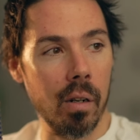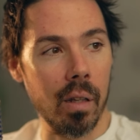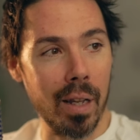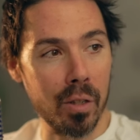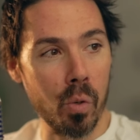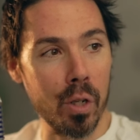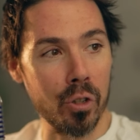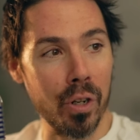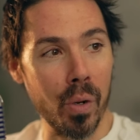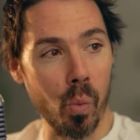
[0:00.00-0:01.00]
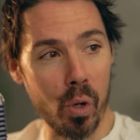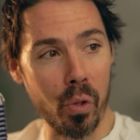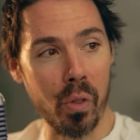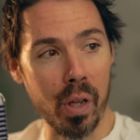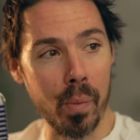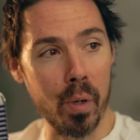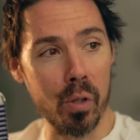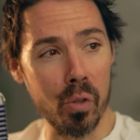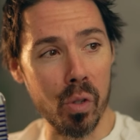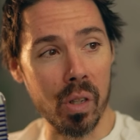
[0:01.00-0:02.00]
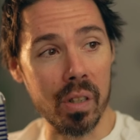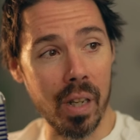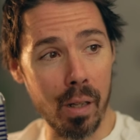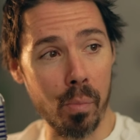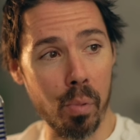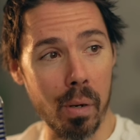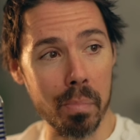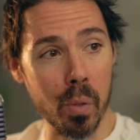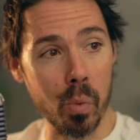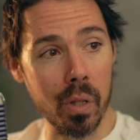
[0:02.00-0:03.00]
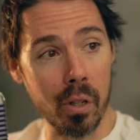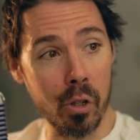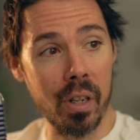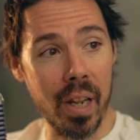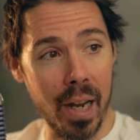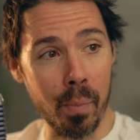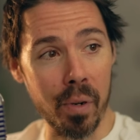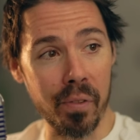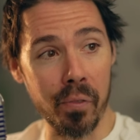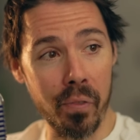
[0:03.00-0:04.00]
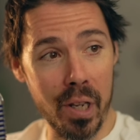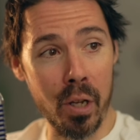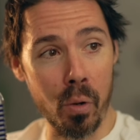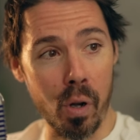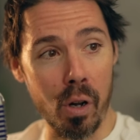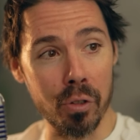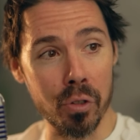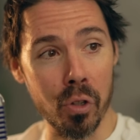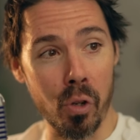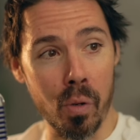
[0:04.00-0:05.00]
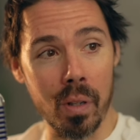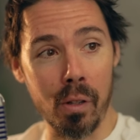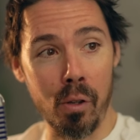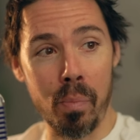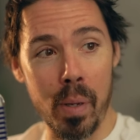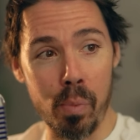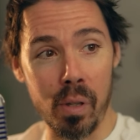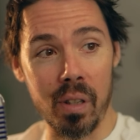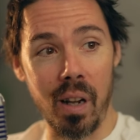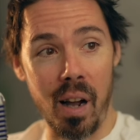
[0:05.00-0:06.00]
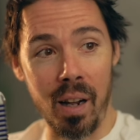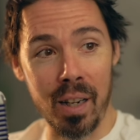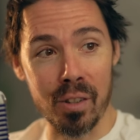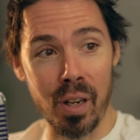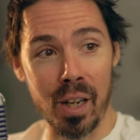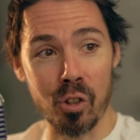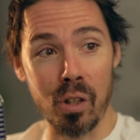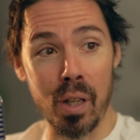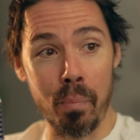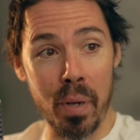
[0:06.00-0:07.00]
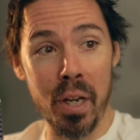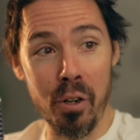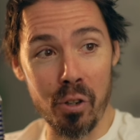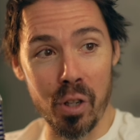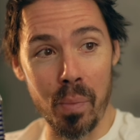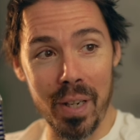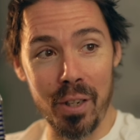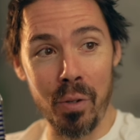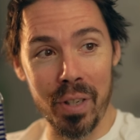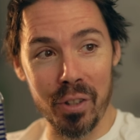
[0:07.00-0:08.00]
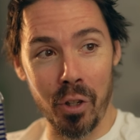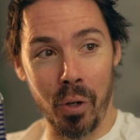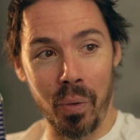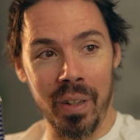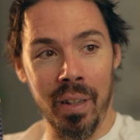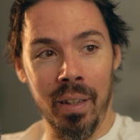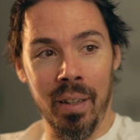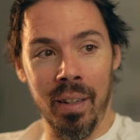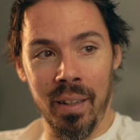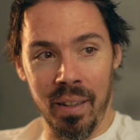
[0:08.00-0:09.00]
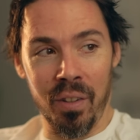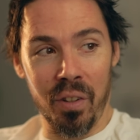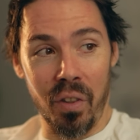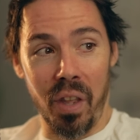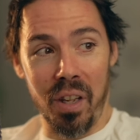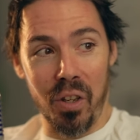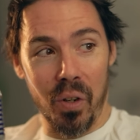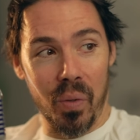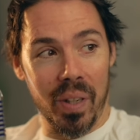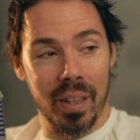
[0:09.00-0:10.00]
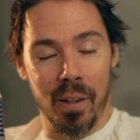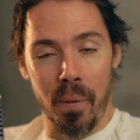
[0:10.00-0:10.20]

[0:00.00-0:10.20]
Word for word: All right, last question here. What do you think about using a teleprompter with a good camera for video calls so you can look people in the eyes and actually appear to be doing so? Thank you.